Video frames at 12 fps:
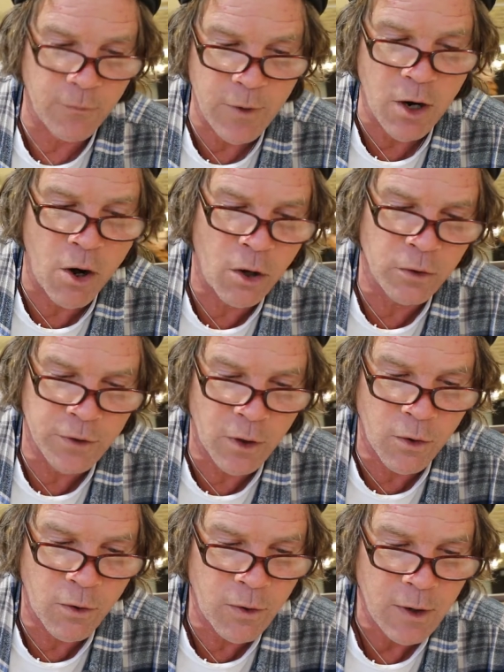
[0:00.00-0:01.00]
We all
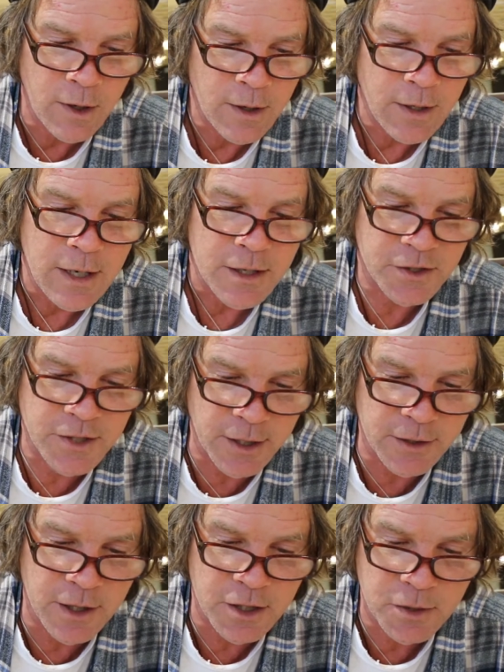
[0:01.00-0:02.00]
know
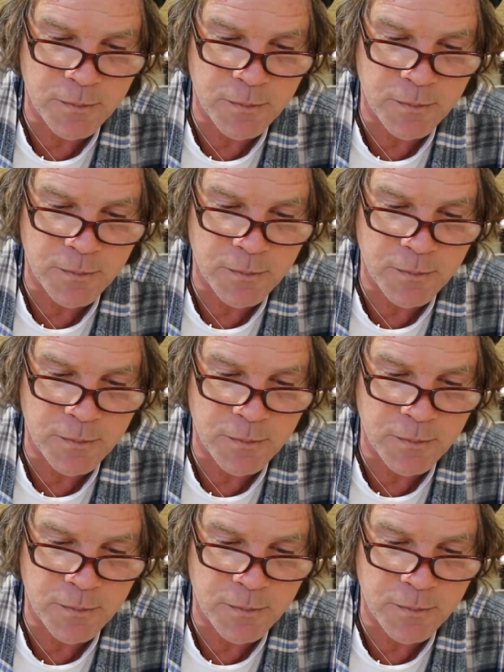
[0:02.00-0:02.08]
sickness